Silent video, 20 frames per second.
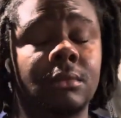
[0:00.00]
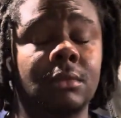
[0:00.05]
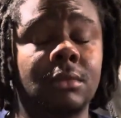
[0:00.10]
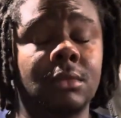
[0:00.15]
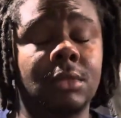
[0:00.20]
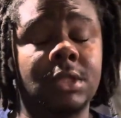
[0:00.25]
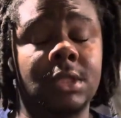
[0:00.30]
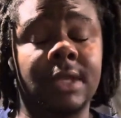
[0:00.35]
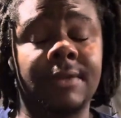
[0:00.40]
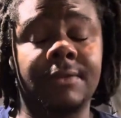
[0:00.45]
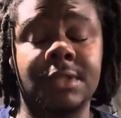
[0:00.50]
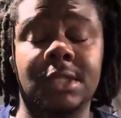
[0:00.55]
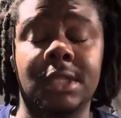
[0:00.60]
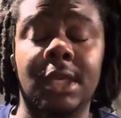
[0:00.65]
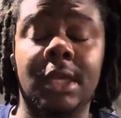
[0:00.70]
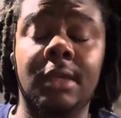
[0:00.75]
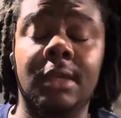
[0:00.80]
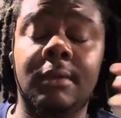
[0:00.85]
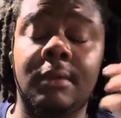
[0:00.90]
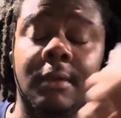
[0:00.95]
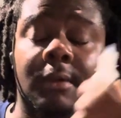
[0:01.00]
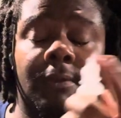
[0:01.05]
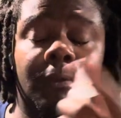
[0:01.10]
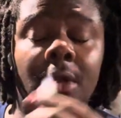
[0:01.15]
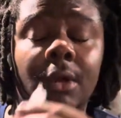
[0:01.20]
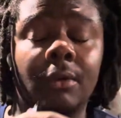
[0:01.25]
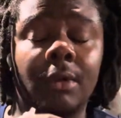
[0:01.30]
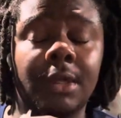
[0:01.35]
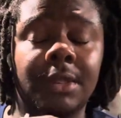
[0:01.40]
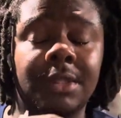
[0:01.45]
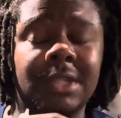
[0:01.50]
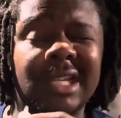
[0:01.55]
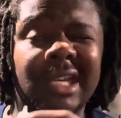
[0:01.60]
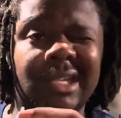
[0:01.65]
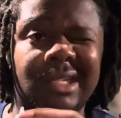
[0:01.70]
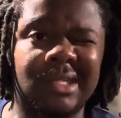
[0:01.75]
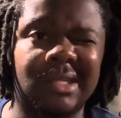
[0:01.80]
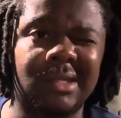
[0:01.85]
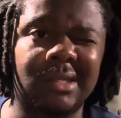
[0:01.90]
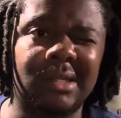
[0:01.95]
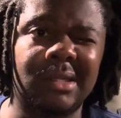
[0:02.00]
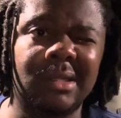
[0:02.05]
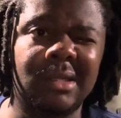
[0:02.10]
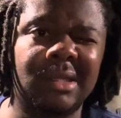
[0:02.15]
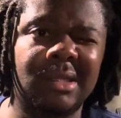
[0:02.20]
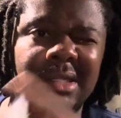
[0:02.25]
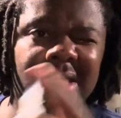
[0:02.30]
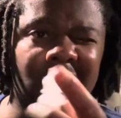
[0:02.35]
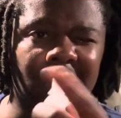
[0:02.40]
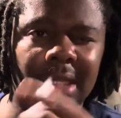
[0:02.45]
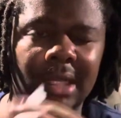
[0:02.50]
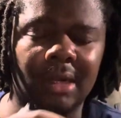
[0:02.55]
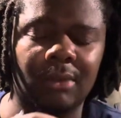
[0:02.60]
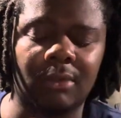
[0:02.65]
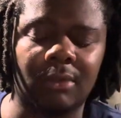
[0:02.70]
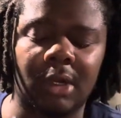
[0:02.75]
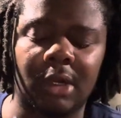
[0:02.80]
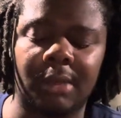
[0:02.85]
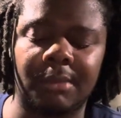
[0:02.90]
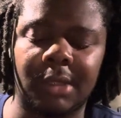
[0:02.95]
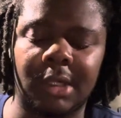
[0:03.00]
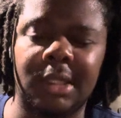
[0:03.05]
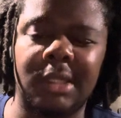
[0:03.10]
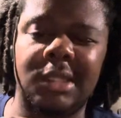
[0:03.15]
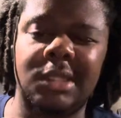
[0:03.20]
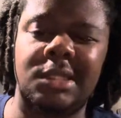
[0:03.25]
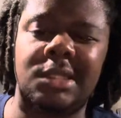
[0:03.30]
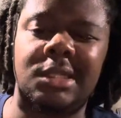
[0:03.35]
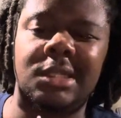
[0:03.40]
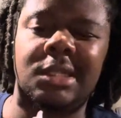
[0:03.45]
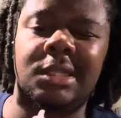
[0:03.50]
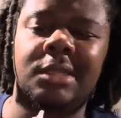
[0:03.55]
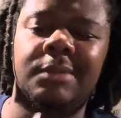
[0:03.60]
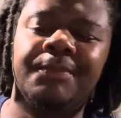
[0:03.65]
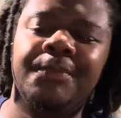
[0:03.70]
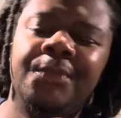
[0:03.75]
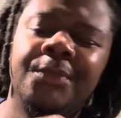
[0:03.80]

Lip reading: Stuff is thick. Fort Worth, Texas, sitting at a Walmart, DC,